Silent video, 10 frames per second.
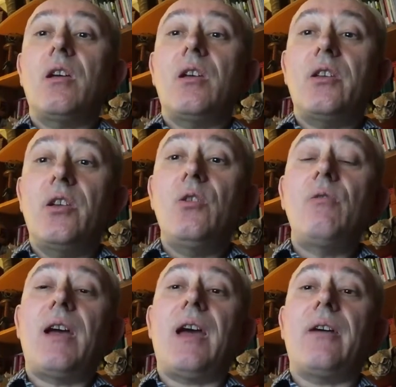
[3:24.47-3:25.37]
You
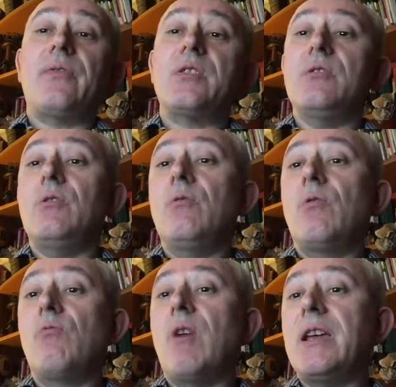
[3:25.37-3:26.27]
have to
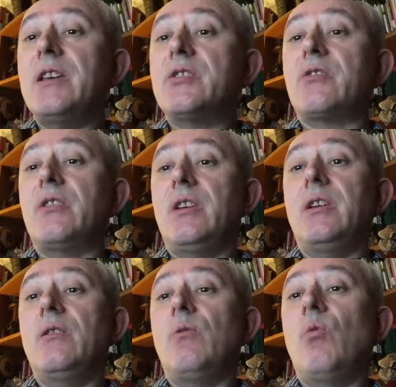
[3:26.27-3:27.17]
raise the
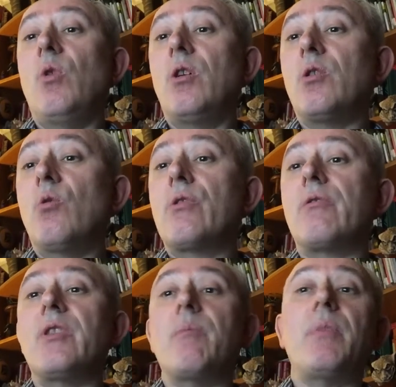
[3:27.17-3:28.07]
work order
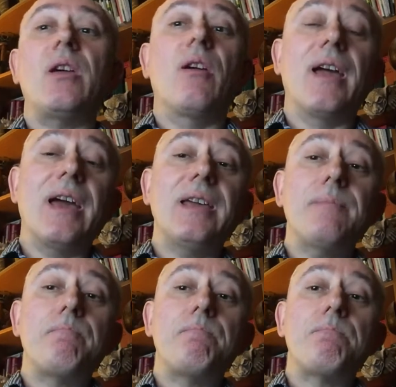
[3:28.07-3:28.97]
and the PIA.
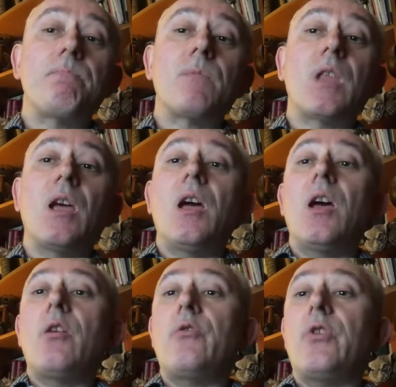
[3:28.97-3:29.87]

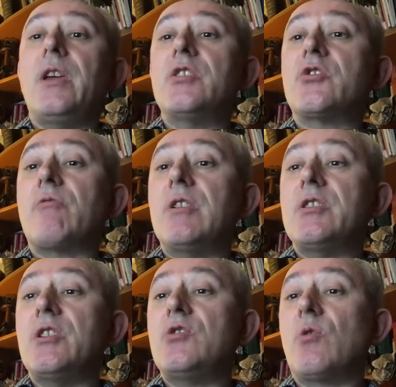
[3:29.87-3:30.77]
The
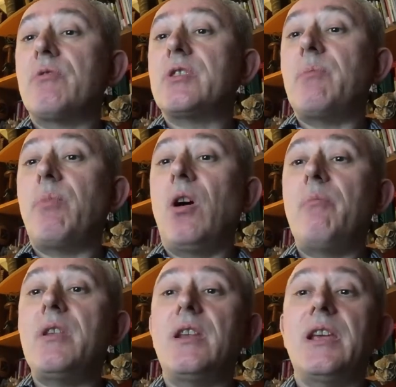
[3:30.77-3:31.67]
sterility assurance
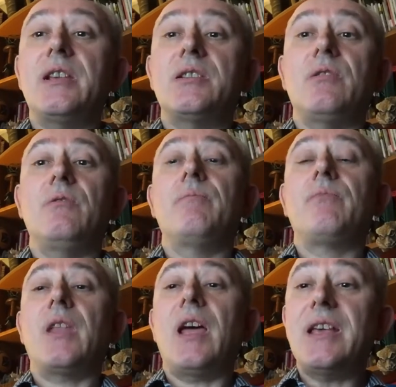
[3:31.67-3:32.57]
department need to
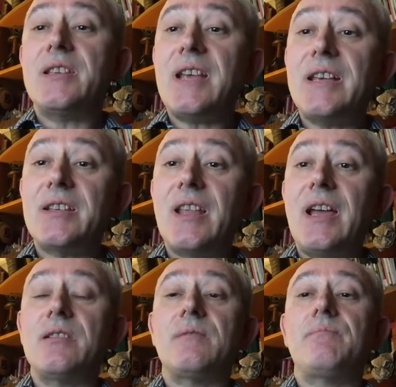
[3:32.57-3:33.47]
assess
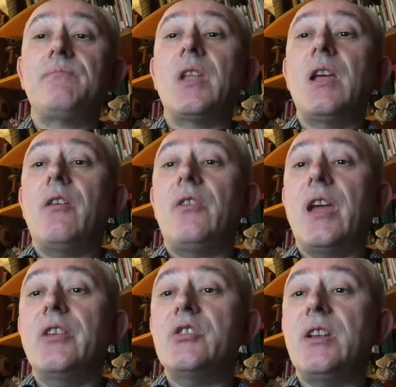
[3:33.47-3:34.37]
that. The
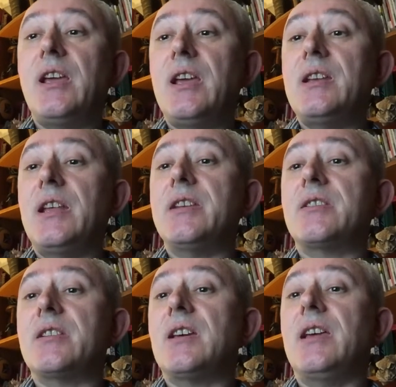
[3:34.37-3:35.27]
engineer needs
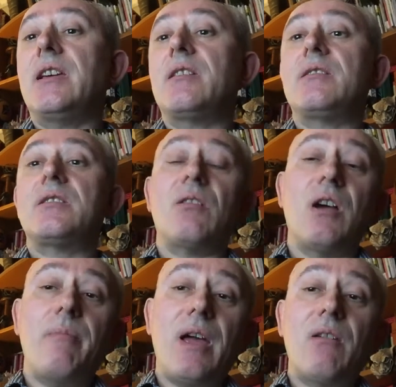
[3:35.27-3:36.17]
to take
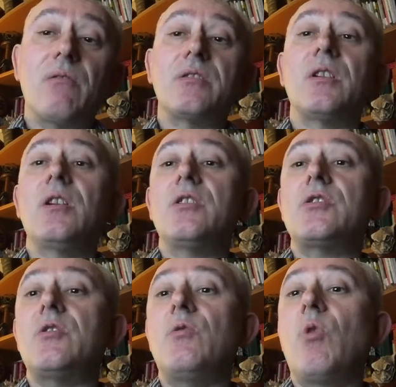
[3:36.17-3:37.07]
time out
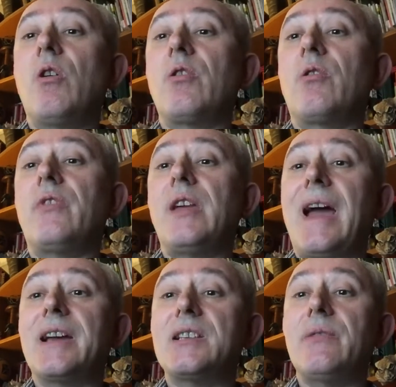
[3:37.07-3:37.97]
to work on the
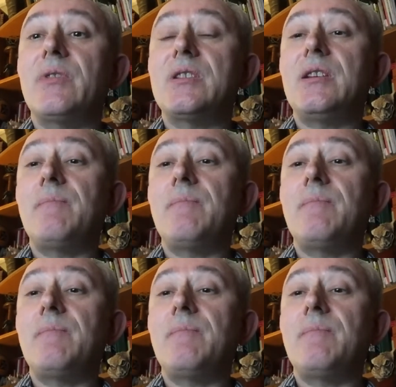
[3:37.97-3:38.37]
activity.